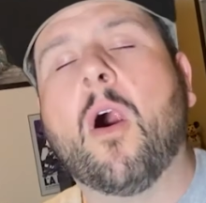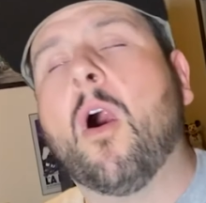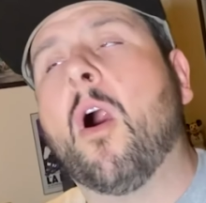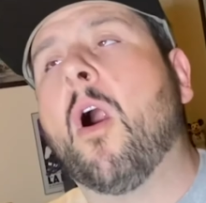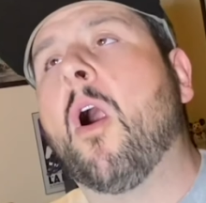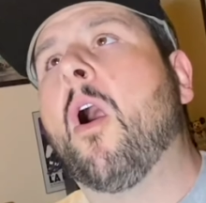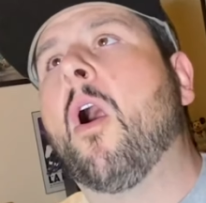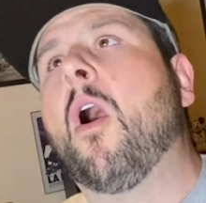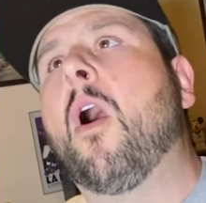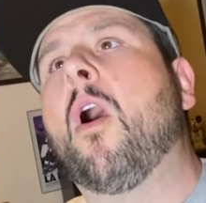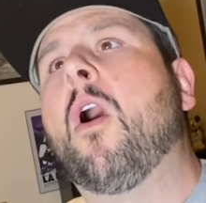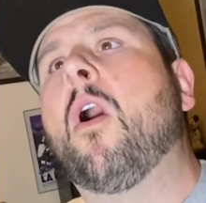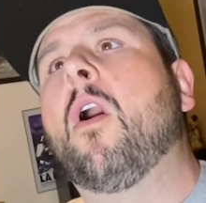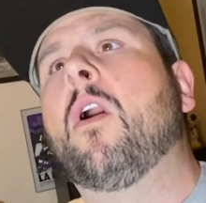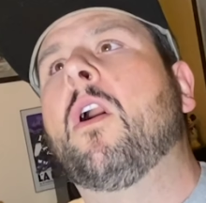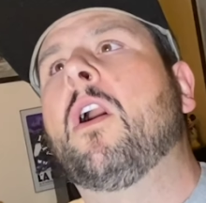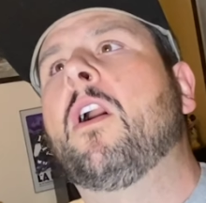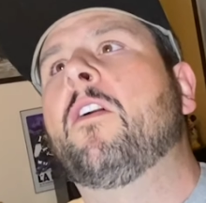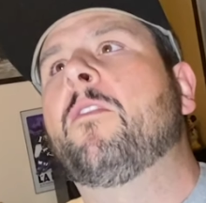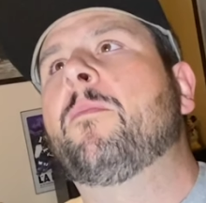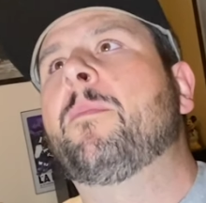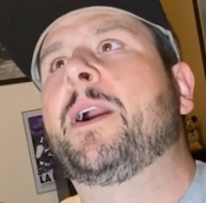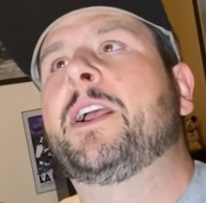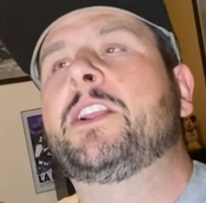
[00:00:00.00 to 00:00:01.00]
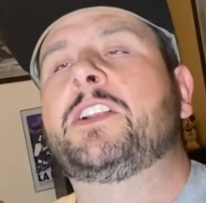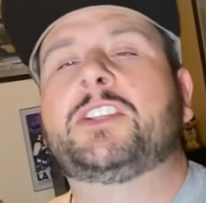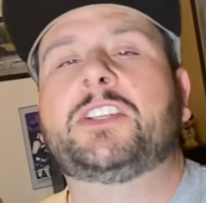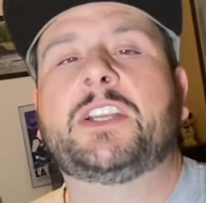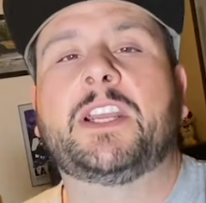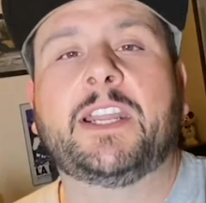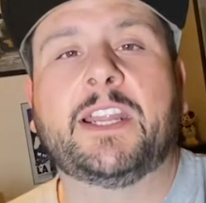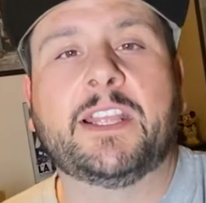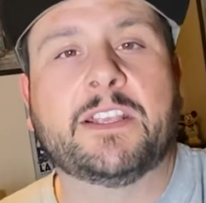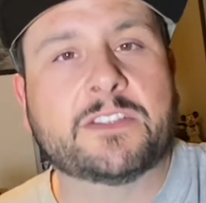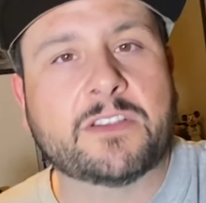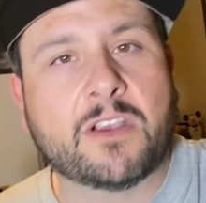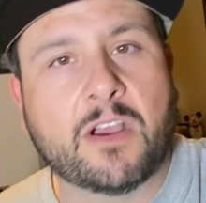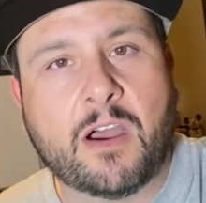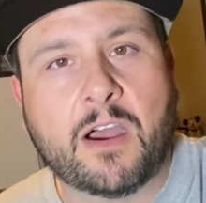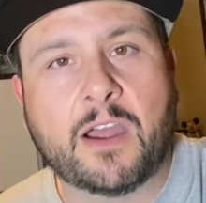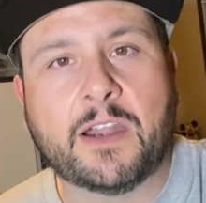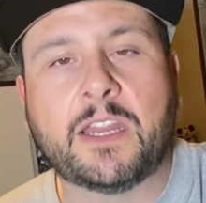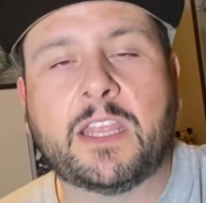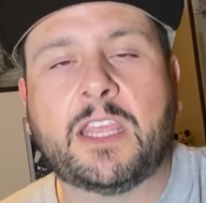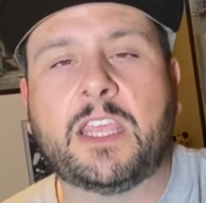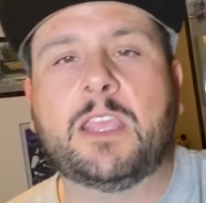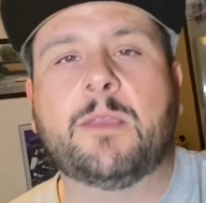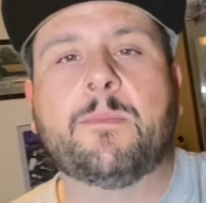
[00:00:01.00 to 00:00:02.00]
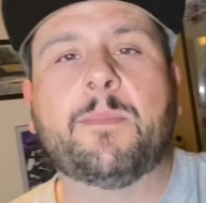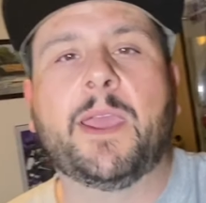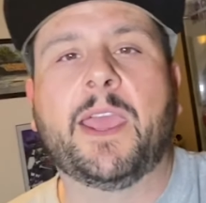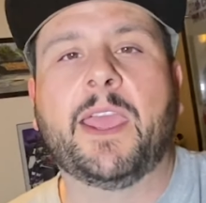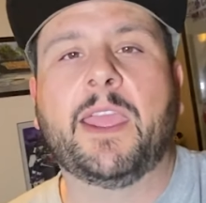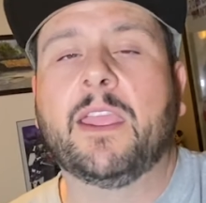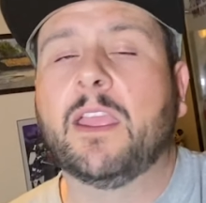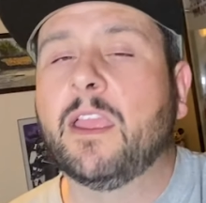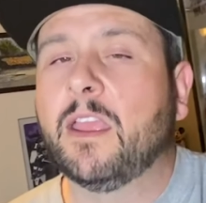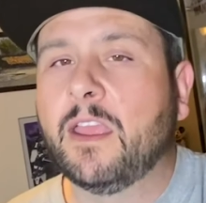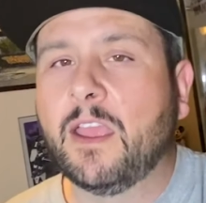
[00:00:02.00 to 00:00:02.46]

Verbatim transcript: All of my shit is on eBay.